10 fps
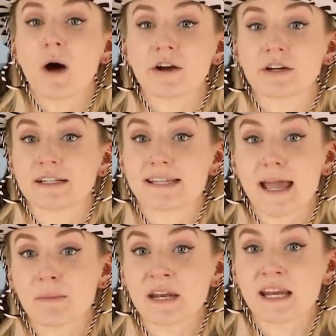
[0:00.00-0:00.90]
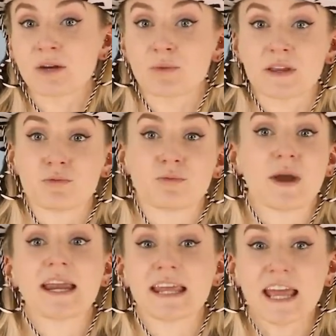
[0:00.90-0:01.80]
water contaminated with
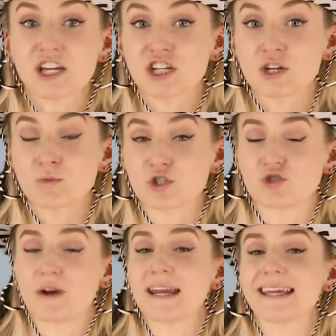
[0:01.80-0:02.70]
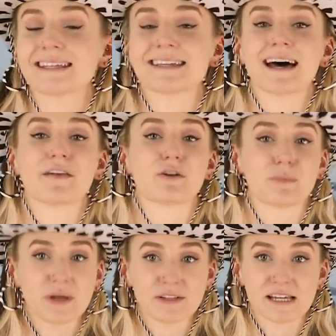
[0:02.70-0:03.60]
radiation was draining into other
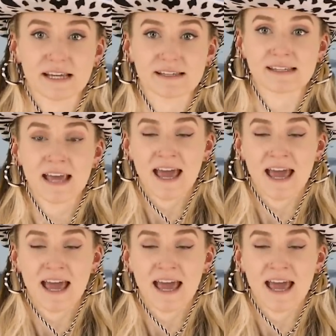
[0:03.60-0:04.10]
buildings settings.